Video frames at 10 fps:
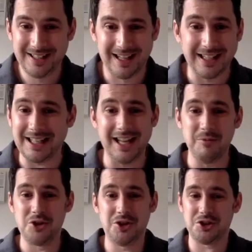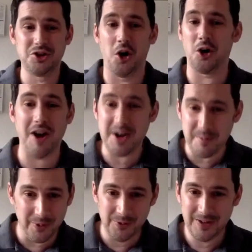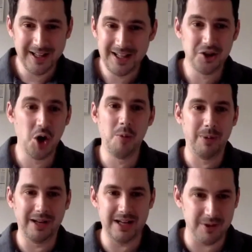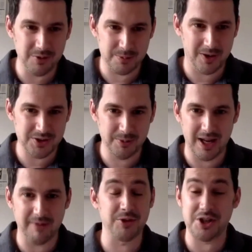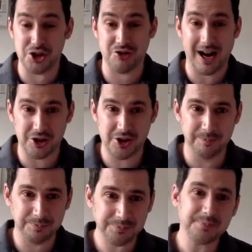Like, it was just not credible. No one believed it was possible, and it was a distraction.